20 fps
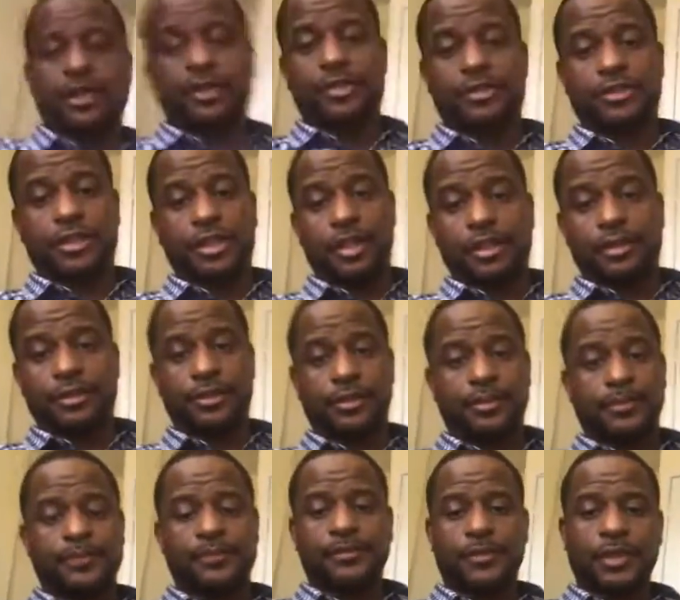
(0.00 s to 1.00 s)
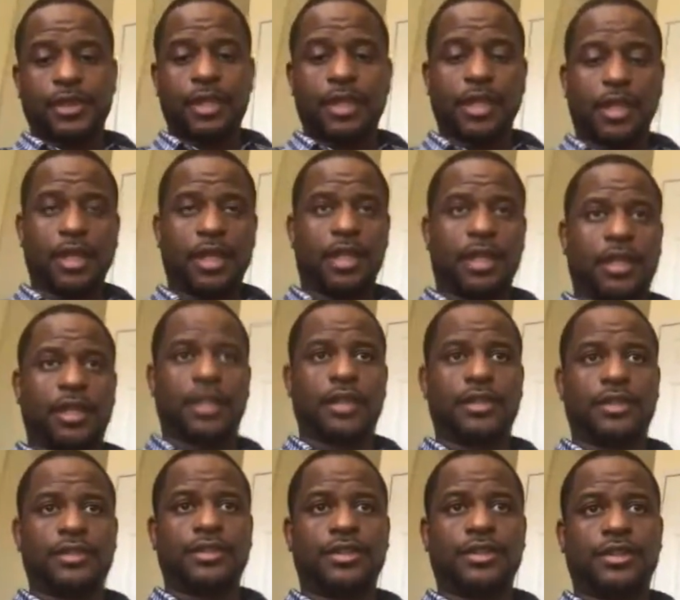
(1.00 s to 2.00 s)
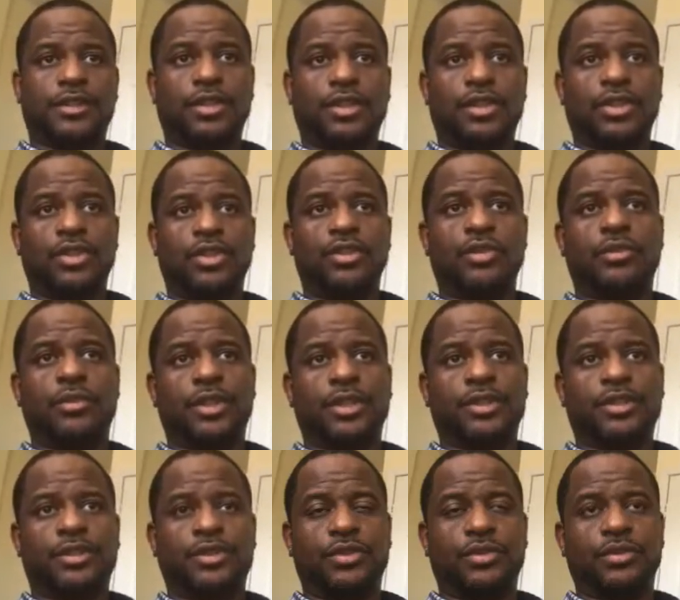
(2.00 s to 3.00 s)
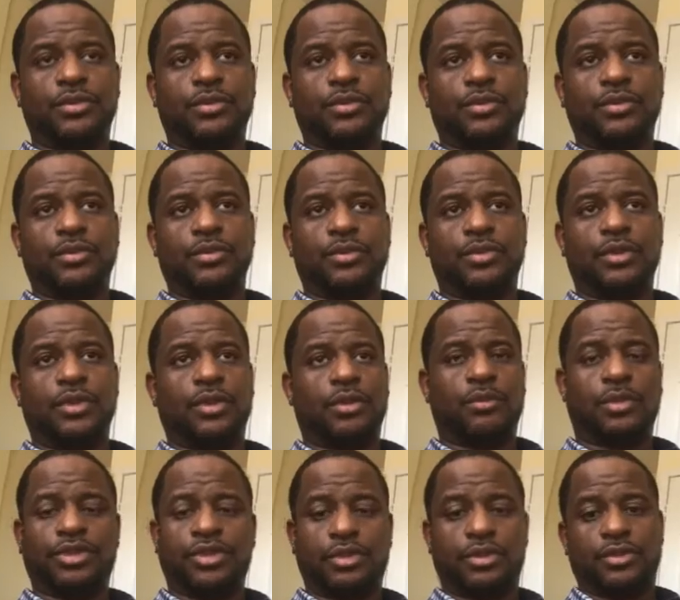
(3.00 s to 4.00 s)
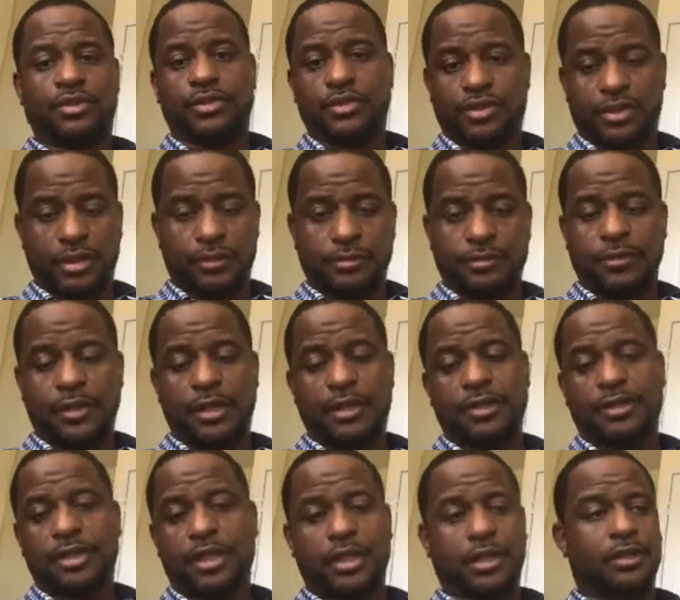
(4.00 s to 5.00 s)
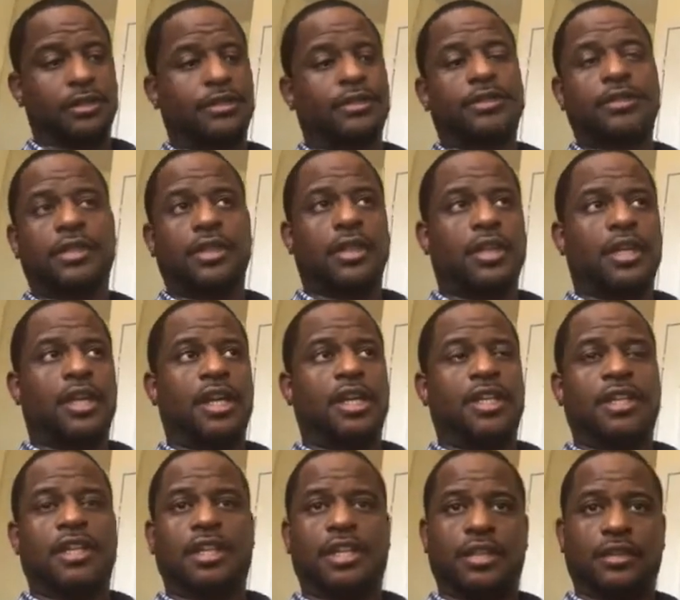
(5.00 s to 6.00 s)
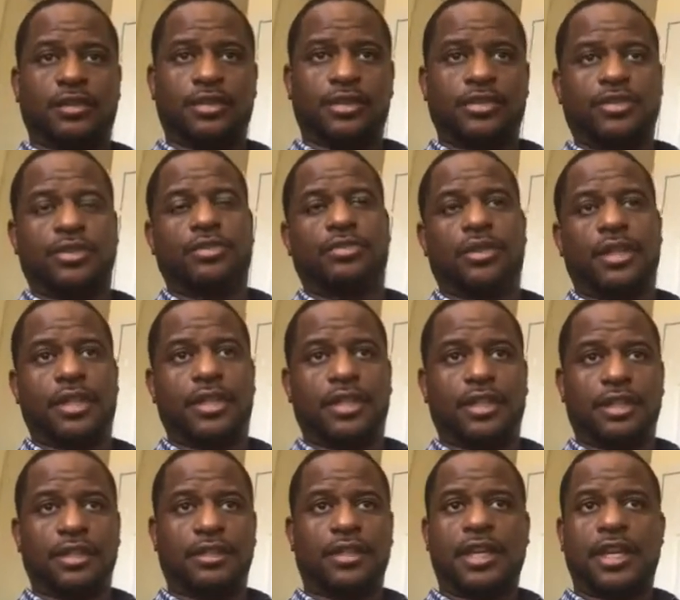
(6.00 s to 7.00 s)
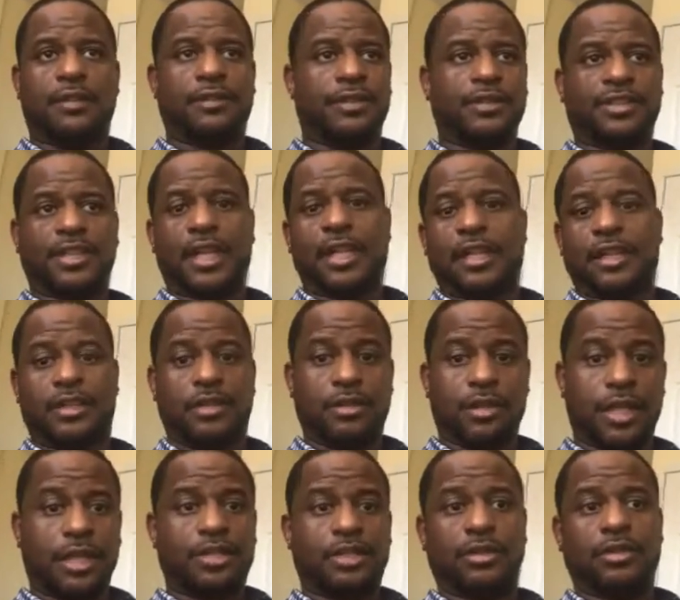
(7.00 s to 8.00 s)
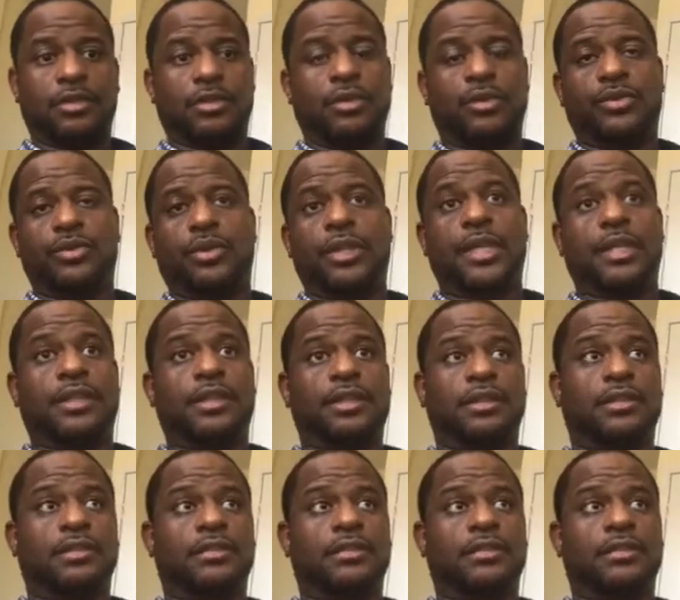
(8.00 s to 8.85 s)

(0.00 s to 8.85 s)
$500, and you want to what you're gonna do is give them $500, and then they're gonna turn around and they have you sign, like you're actually gonna go through like